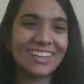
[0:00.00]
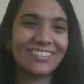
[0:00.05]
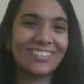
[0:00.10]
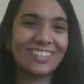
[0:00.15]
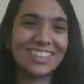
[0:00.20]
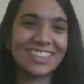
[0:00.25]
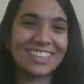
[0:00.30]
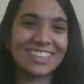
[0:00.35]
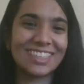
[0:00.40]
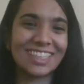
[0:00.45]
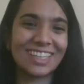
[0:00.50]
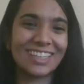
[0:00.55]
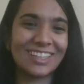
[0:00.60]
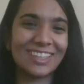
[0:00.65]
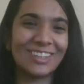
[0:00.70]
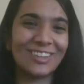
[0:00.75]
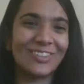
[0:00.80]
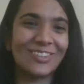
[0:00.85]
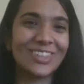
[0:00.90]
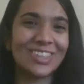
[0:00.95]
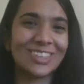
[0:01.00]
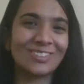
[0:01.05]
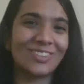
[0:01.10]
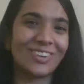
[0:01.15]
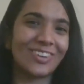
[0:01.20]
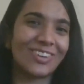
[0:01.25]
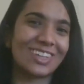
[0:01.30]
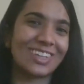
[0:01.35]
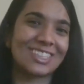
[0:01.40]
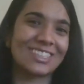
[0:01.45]
It is a huge
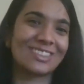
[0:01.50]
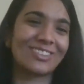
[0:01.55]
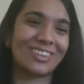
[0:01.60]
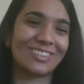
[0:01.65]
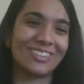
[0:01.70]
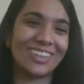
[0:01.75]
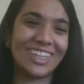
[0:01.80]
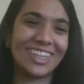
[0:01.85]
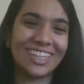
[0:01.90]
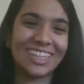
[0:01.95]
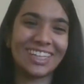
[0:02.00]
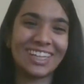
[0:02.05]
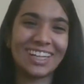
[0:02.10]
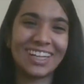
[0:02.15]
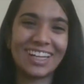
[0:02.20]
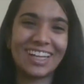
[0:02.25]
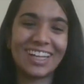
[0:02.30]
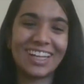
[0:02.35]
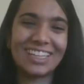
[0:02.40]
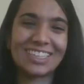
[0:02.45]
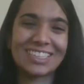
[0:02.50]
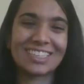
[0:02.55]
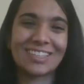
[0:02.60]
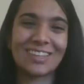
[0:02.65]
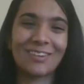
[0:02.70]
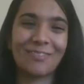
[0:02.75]
bonus for me. It's